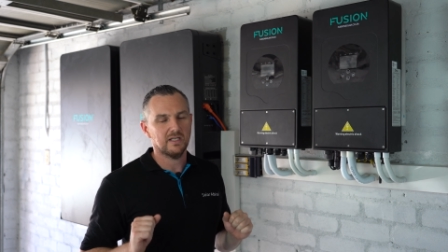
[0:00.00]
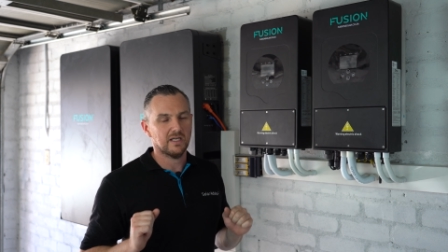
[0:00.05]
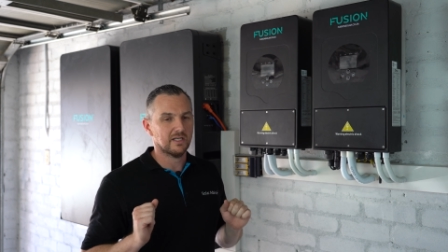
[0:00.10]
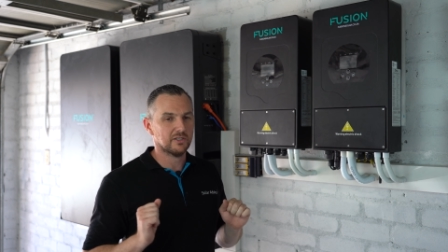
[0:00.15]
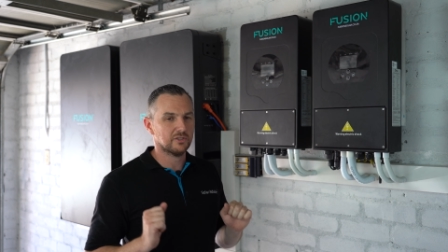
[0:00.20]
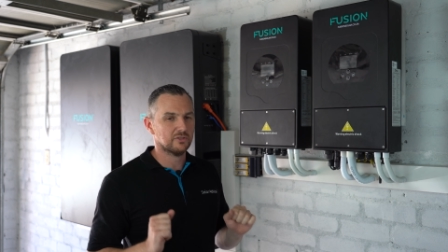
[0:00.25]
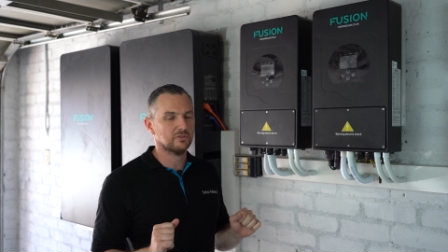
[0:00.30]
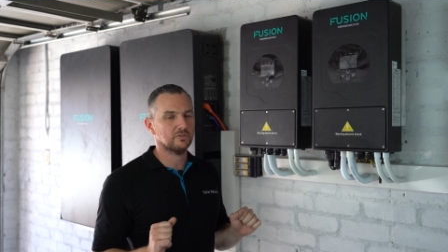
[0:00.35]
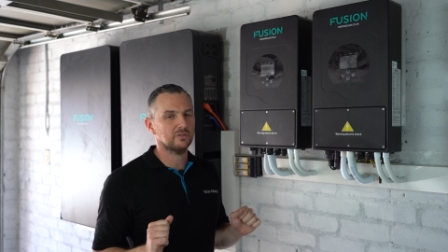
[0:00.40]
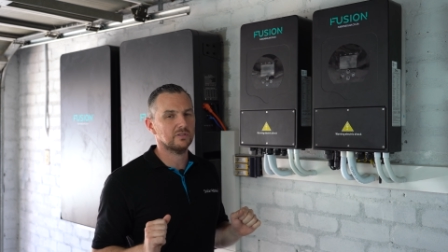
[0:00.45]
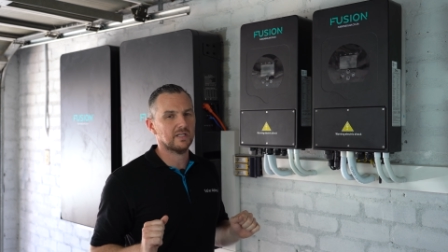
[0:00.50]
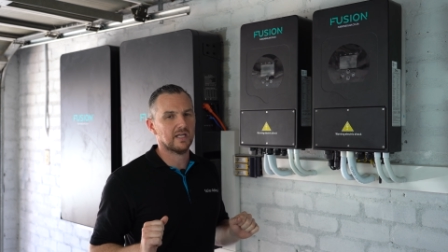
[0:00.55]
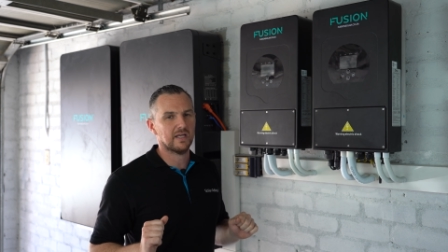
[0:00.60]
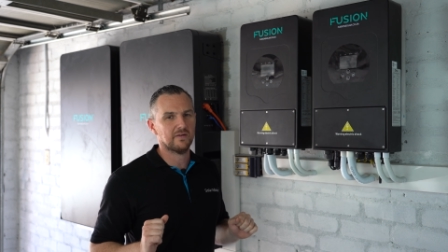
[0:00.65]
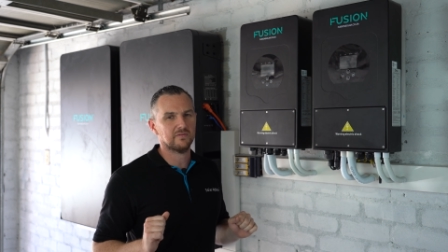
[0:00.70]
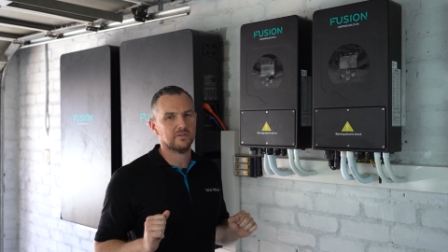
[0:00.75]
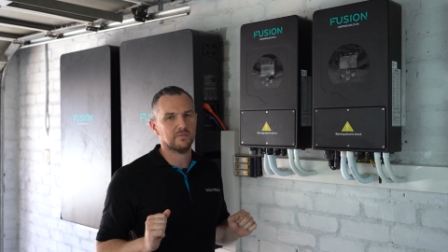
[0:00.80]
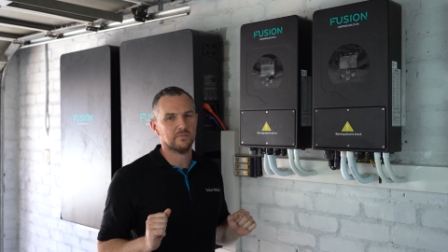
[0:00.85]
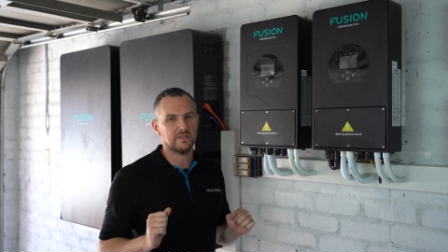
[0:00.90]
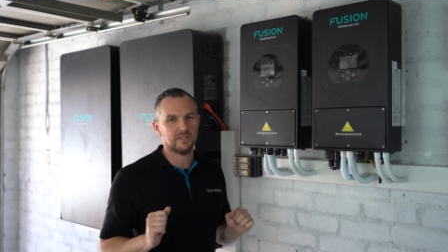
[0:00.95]
I shouldn't
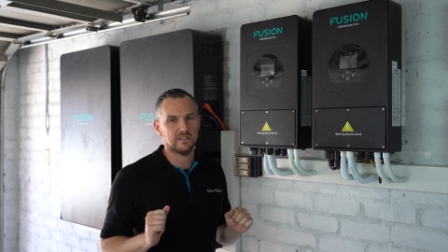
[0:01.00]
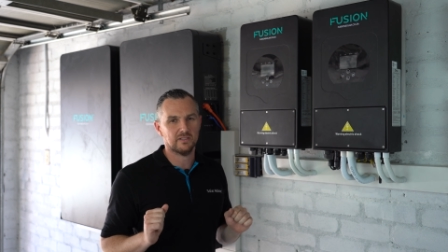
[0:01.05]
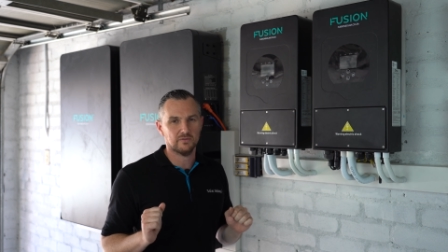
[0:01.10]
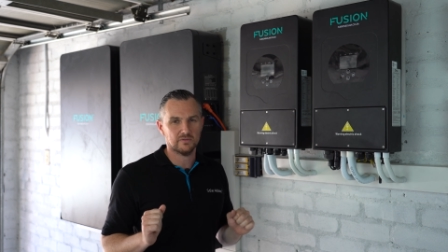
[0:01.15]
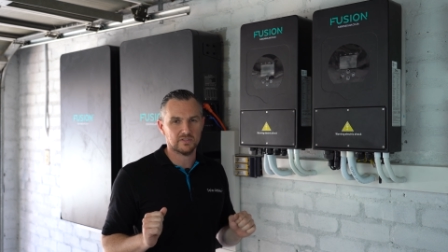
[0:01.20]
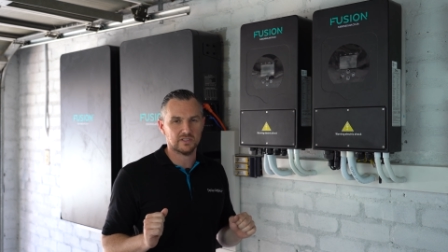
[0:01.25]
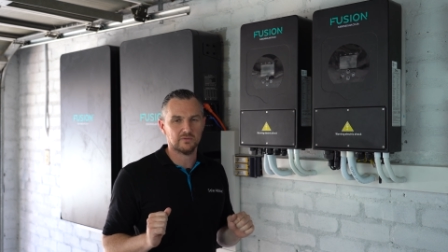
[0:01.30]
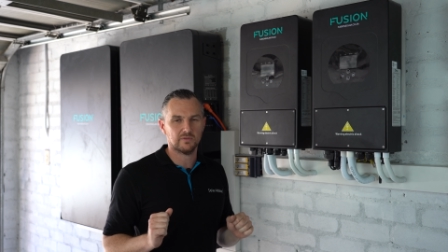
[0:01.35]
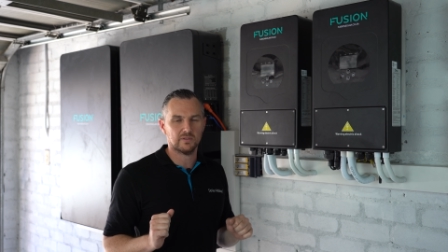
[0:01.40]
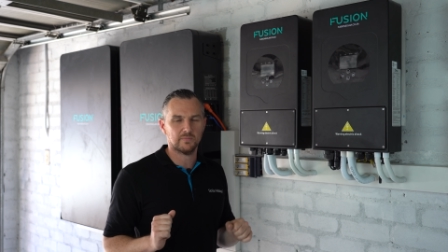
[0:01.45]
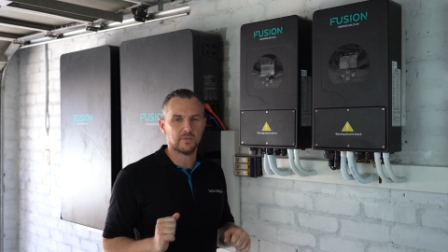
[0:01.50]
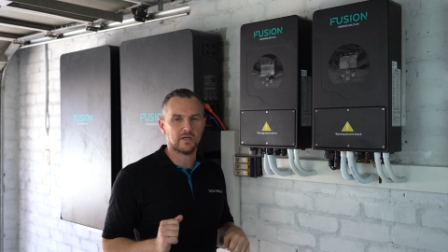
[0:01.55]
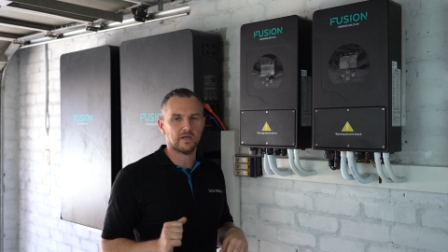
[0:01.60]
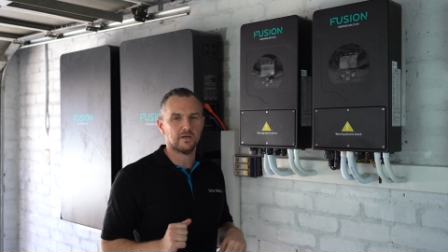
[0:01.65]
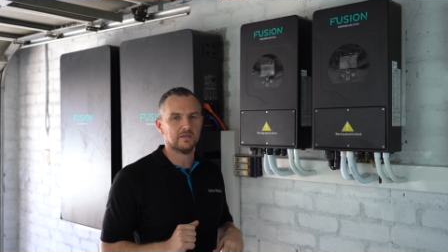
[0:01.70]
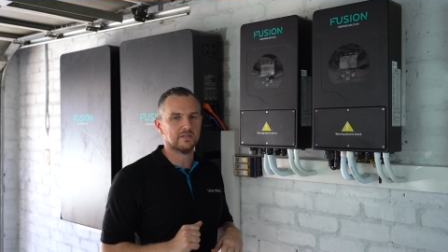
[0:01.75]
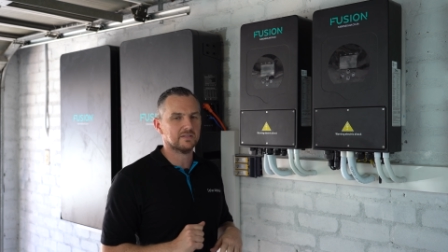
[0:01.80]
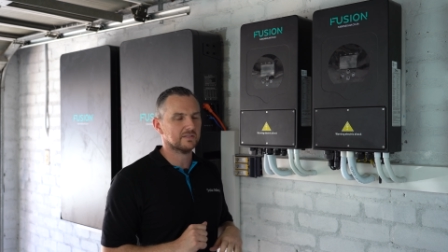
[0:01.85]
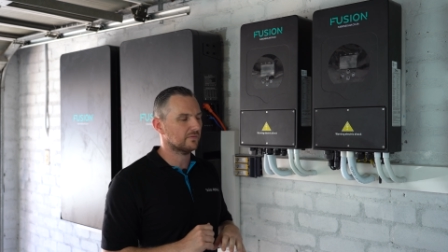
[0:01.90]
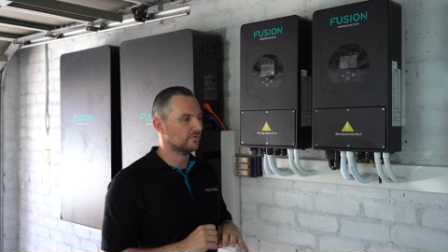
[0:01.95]
have to be using grid
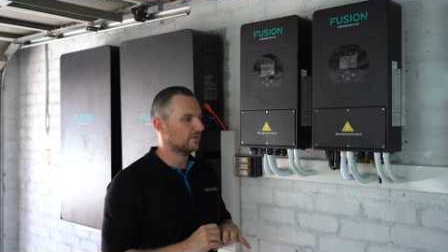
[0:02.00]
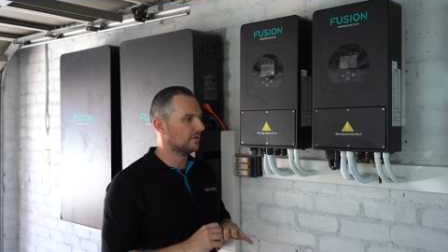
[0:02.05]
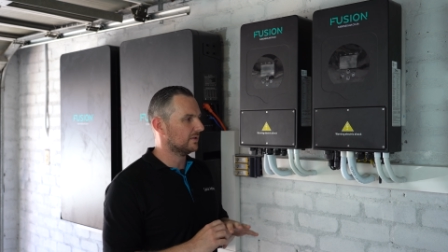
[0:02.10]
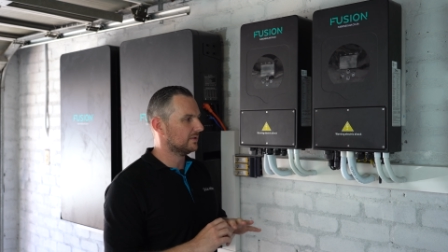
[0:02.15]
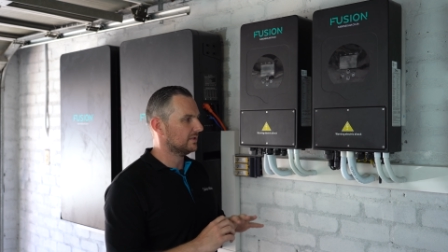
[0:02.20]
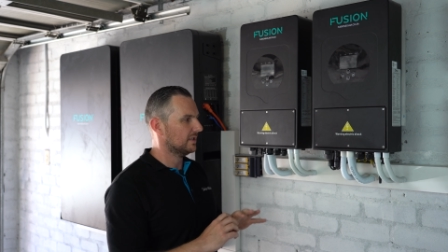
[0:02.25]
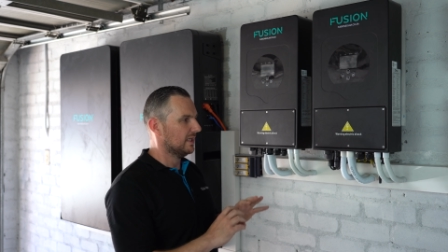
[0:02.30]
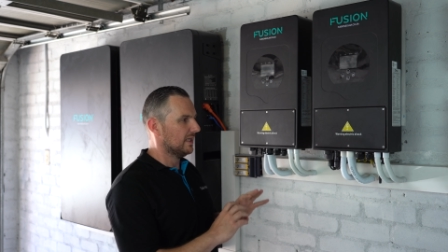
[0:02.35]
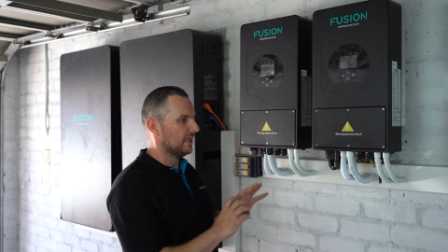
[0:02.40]
power because I've got